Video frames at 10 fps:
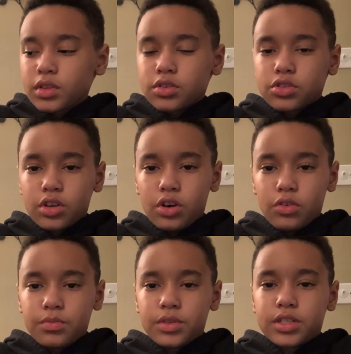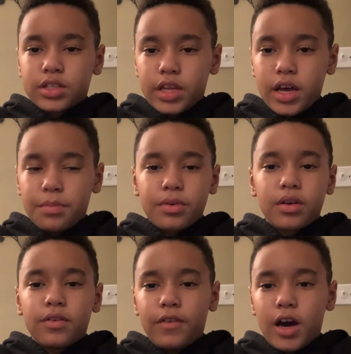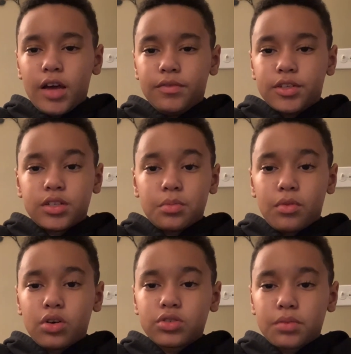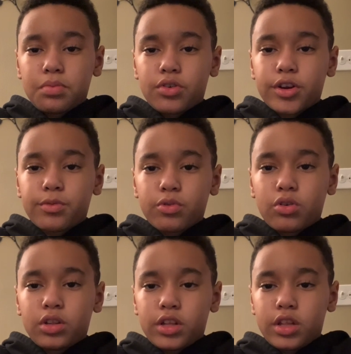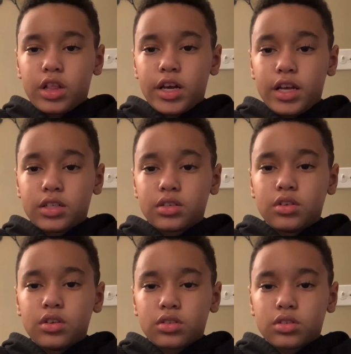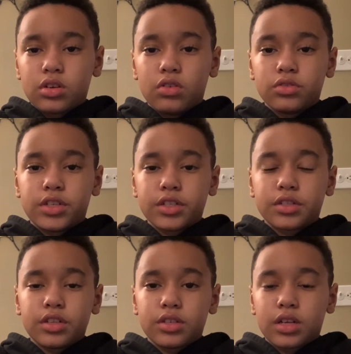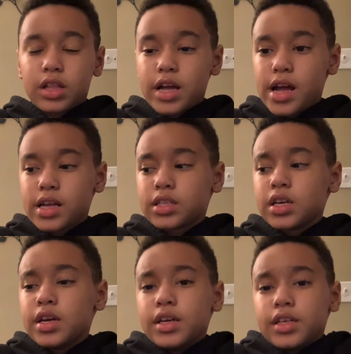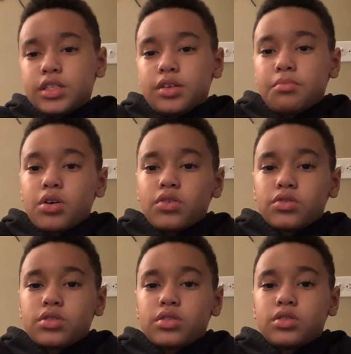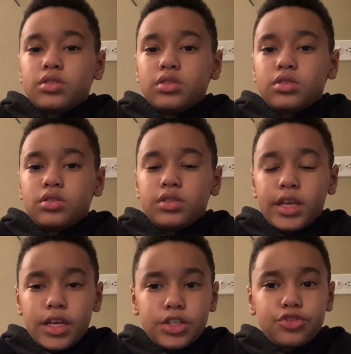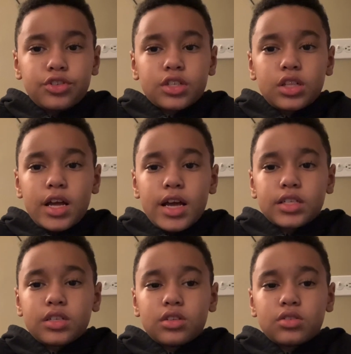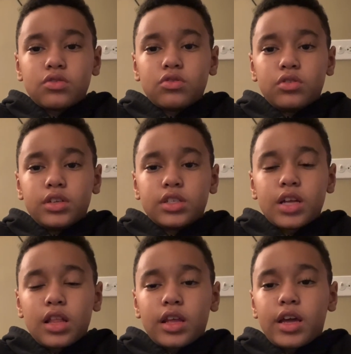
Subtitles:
So step 5. This is the most important rule in the class. So since this class is the most dangerous class in the school, it's not